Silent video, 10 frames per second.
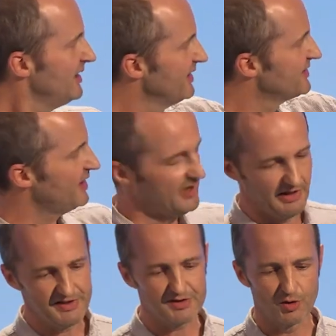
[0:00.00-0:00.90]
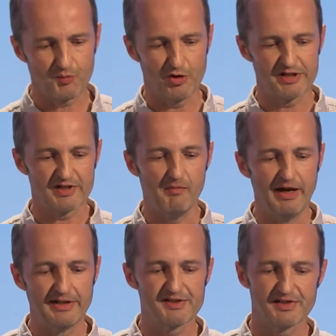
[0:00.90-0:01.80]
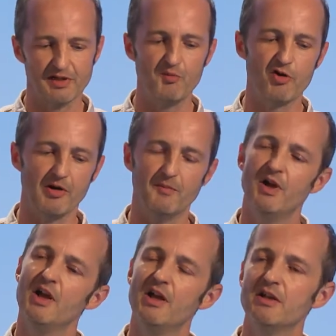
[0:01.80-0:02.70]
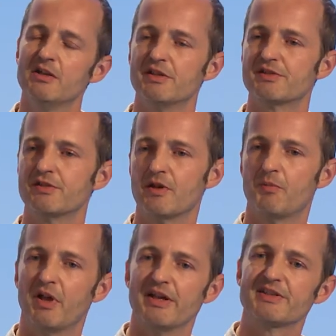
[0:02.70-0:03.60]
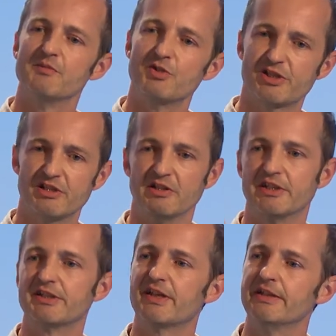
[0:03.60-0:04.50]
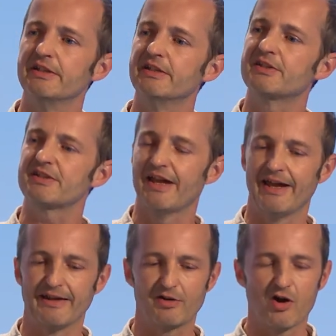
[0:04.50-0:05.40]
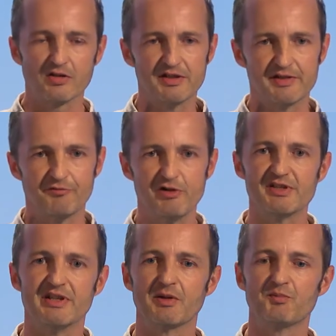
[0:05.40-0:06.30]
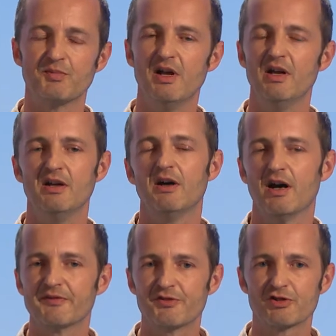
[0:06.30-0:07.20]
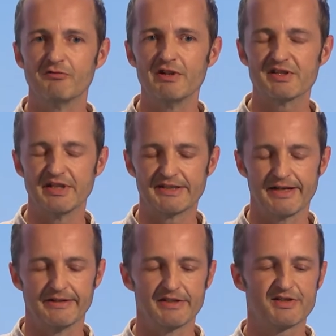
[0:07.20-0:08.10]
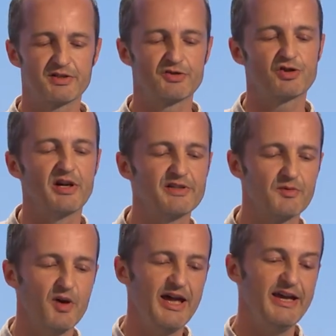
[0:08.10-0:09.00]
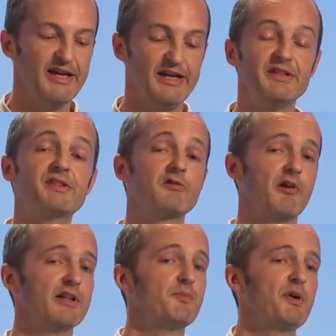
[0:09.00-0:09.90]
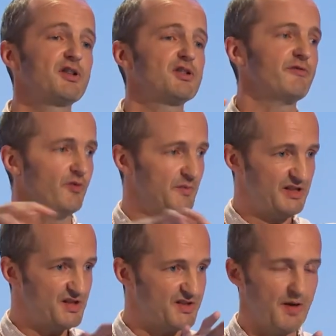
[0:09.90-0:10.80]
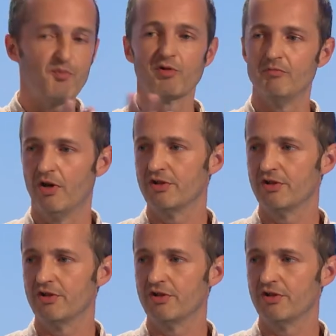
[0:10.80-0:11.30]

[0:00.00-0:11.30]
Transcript: There's, uh, this old project of mine, Cellibrium, is, applies some machine learning techniques and cognitive reasoning, artificial reasoning techniques to try to integrate a picture from these separate